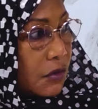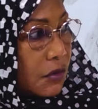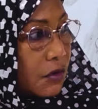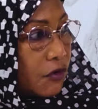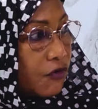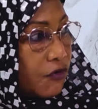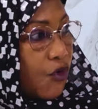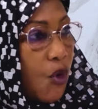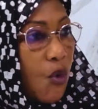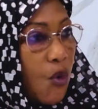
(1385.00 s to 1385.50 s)

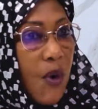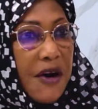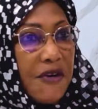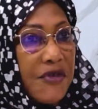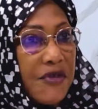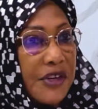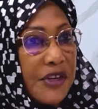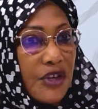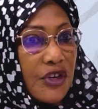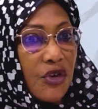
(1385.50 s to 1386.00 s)
for one
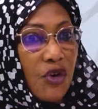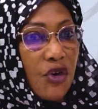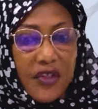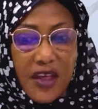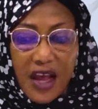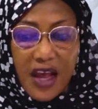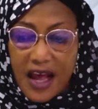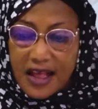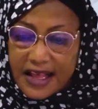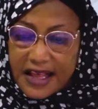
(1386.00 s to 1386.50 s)
reason or
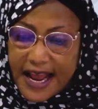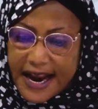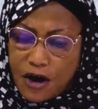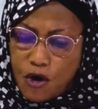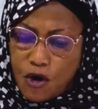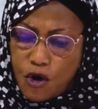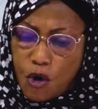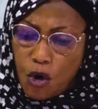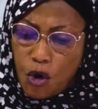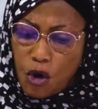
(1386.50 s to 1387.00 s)
the other.
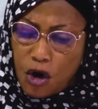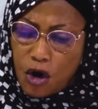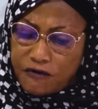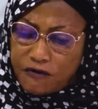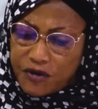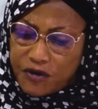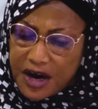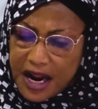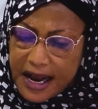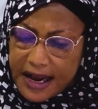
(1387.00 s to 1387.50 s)
No
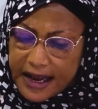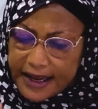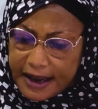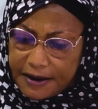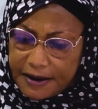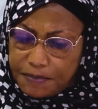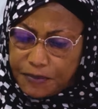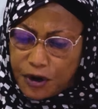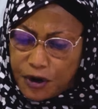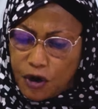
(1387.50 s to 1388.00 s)
governor
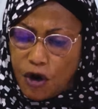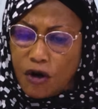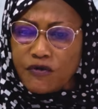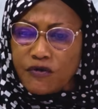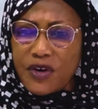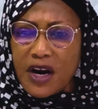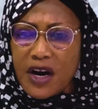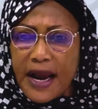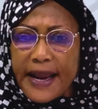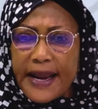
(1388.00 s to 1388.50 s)
can be
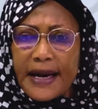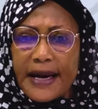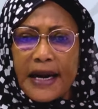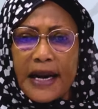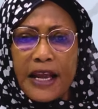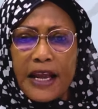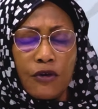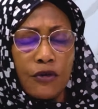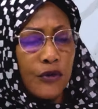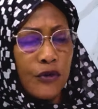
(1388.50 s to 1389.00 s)
governor in
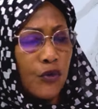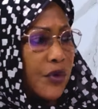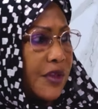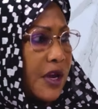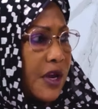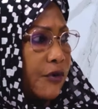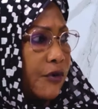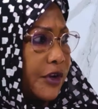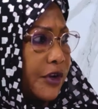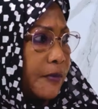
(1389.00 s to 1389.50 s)
Lagos
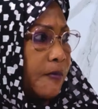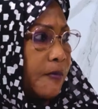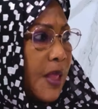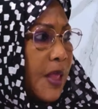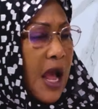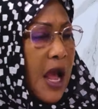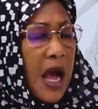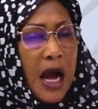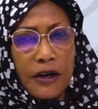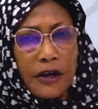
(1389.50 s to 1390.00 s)
without him.
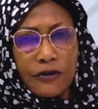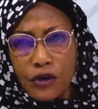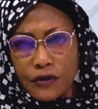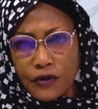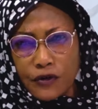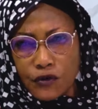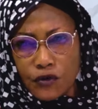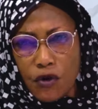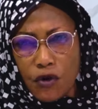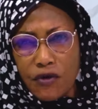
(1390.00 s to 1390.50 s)
I
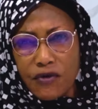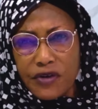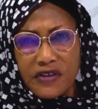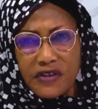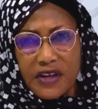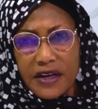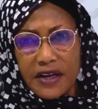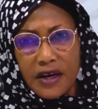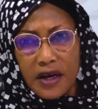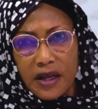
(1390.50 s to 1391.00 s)
just saw
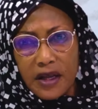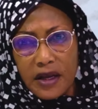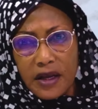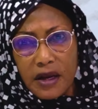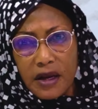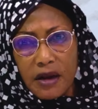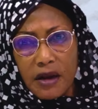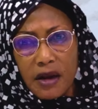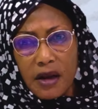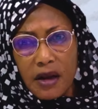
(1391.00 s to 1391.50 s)
recently
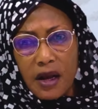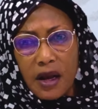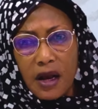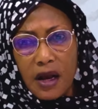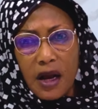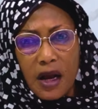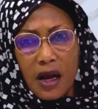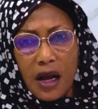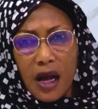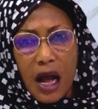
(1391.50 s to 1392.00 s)

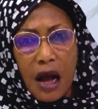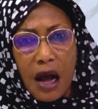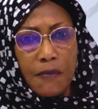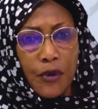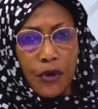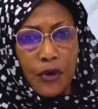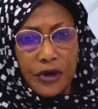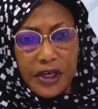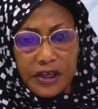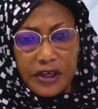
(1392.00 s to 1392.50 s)

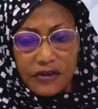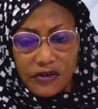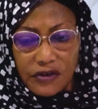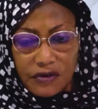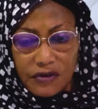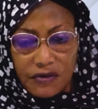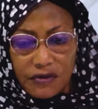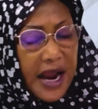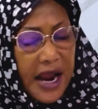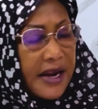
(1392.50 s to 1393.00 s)

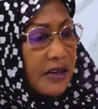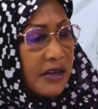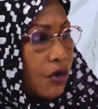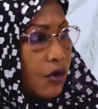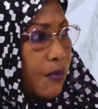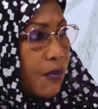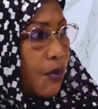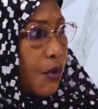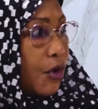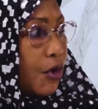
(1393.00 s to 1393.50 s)
Ambode's
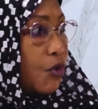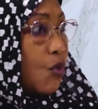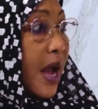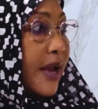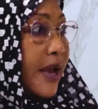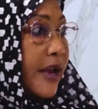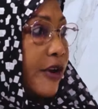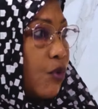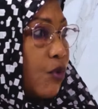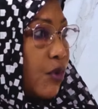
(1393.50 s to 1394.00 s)
write-up on
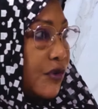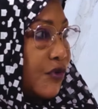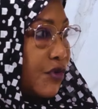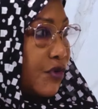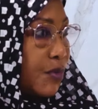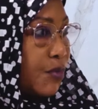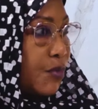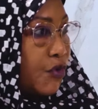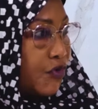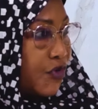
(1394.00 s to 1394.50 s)
why he was
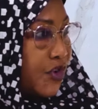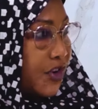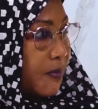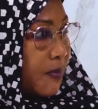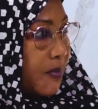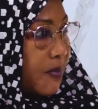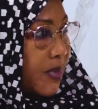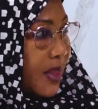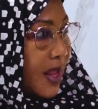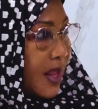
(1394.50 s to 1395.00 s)
removed.
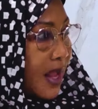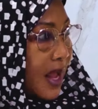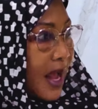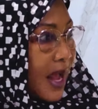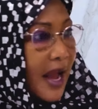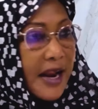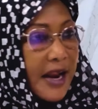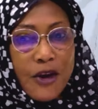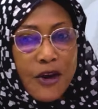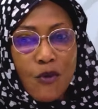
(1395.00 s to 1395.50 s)

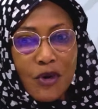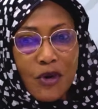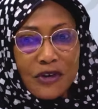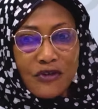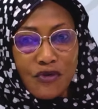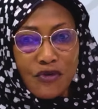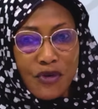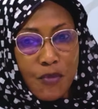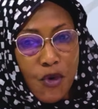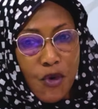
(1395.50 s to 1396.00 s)
And he
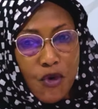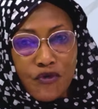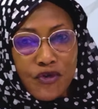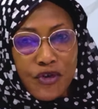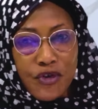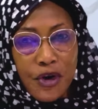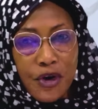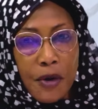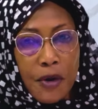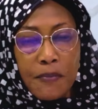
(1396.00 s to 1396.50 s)
was
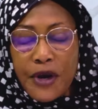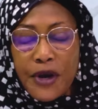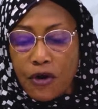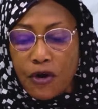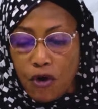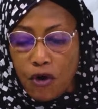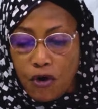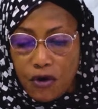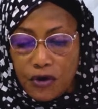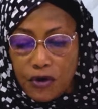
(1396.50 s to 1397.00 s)
removed
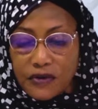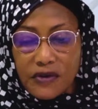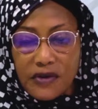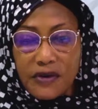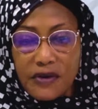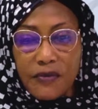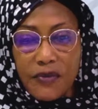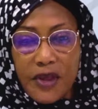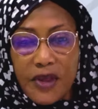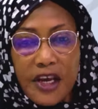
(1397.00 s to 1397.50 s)

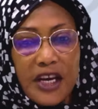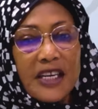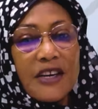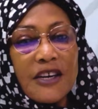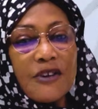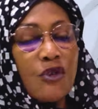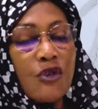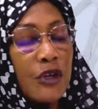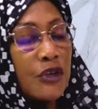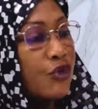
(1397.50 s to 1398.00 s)
because he
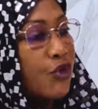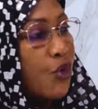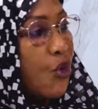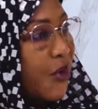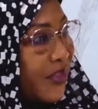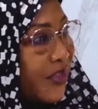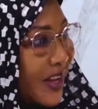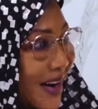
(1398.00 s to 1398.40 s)
did not toe the